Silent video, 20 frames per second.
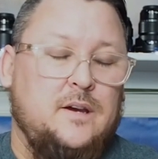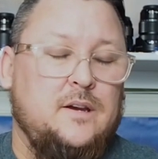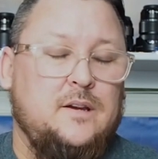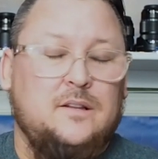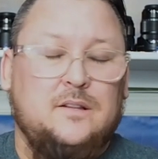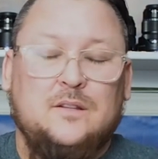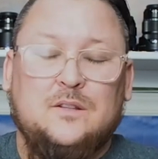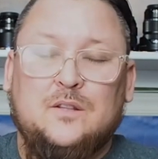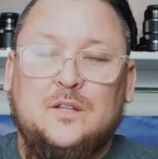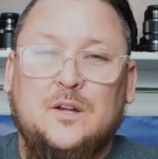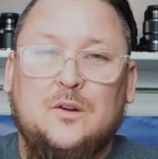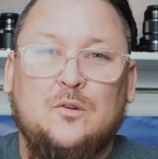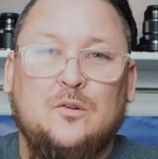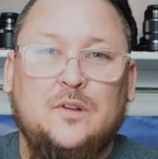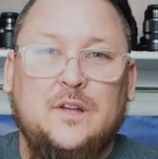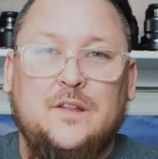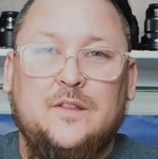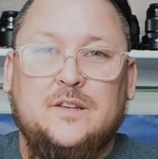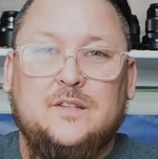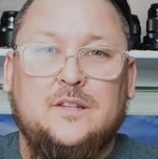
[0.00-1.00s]

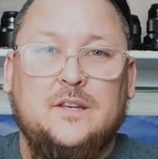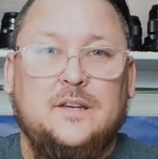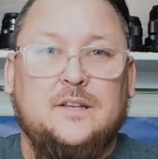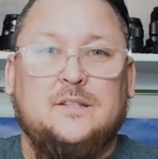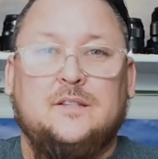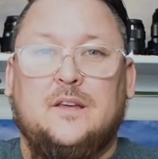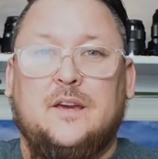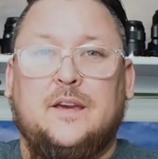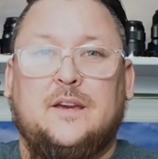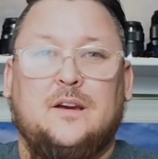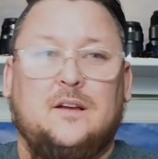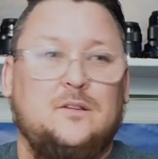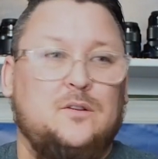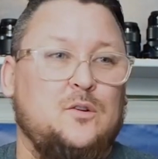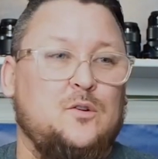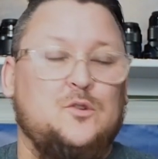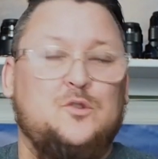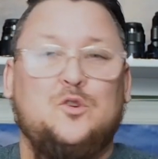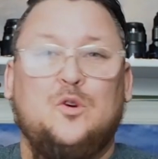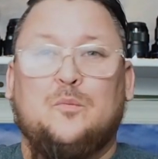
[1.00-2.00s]
literally this thing is like a
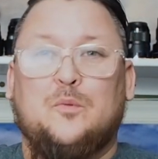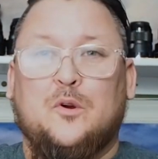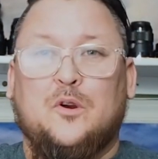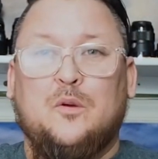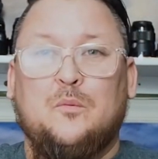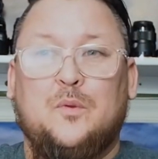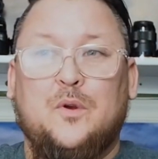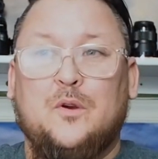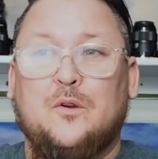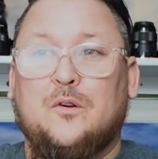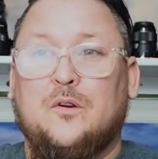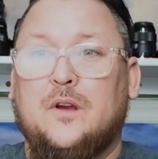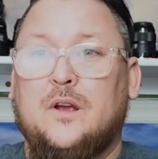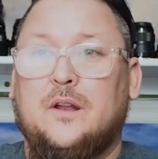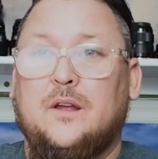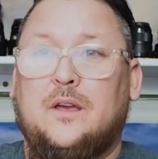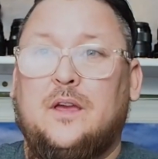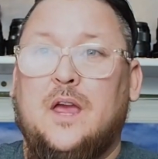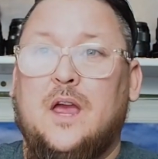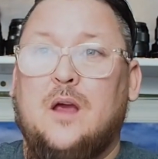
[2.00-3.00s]
little supercomputer and
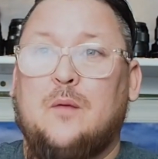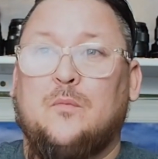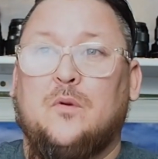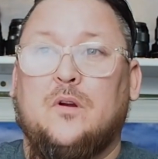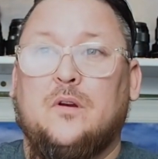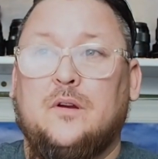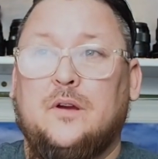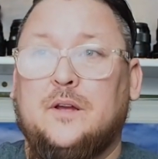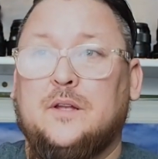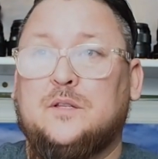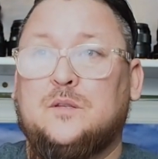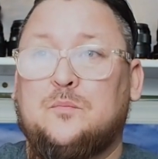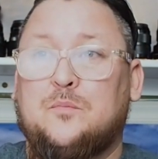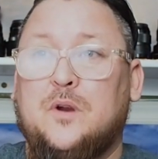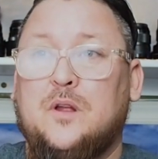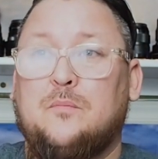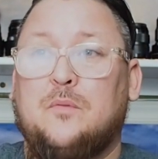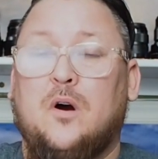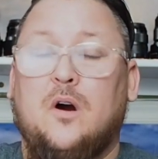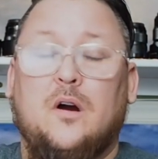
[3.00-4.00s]
a camera, and it's
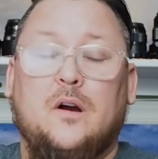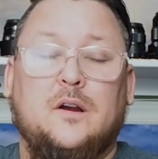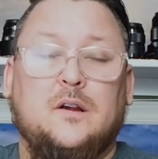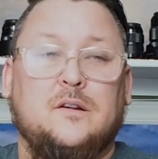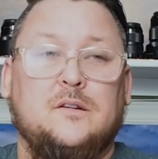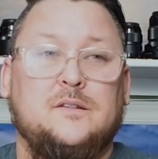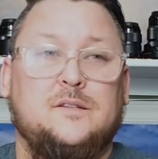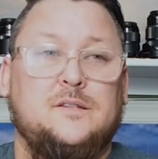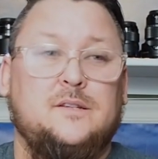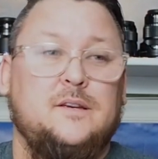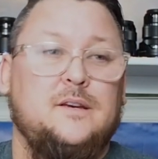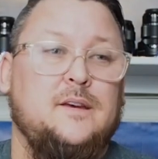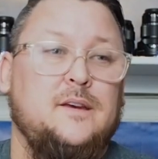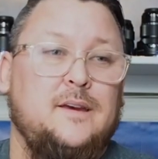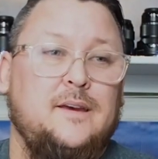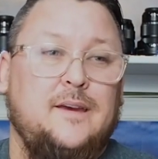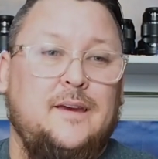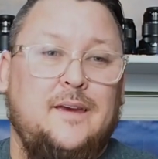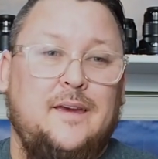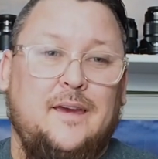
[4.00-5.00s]
pretty bonkers.
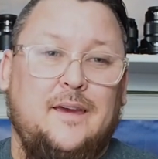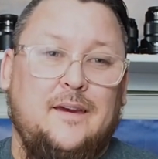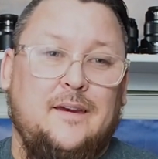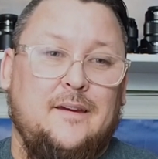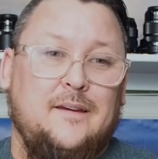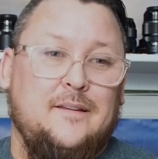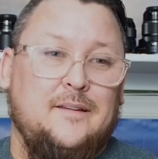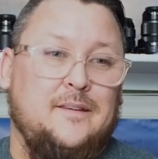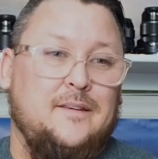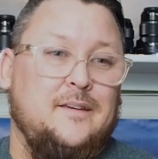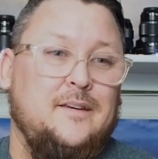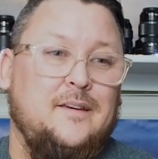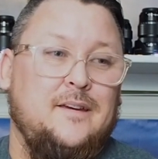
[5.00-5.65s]
And